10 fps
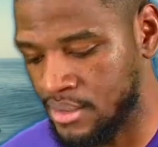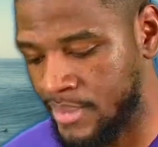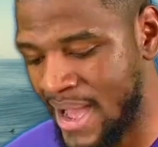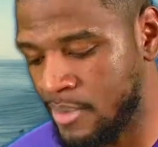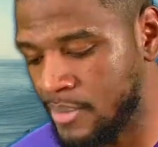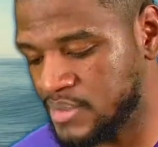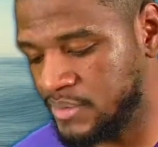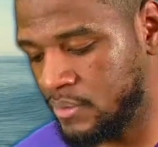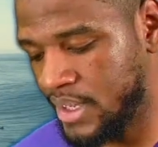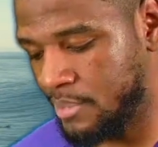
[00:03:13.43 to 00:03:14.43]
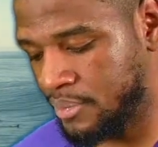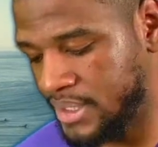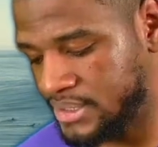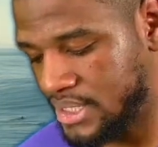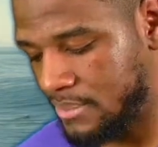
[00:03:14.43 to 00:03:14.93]
The Bible must be
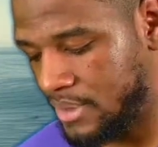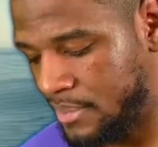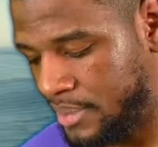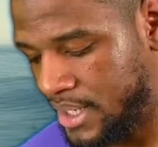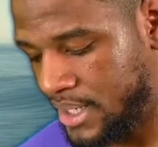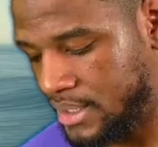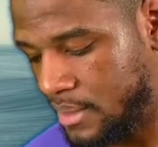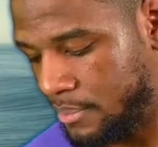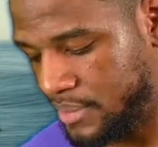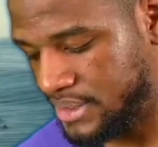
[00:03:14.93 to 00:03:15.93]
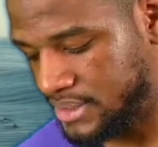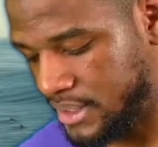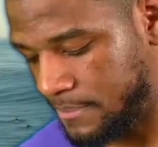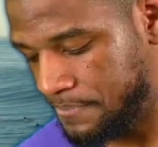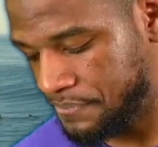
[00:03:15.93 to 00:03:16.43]
read precept upon
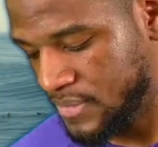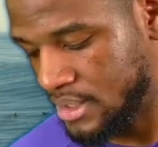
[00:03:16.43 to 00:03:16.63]
precept.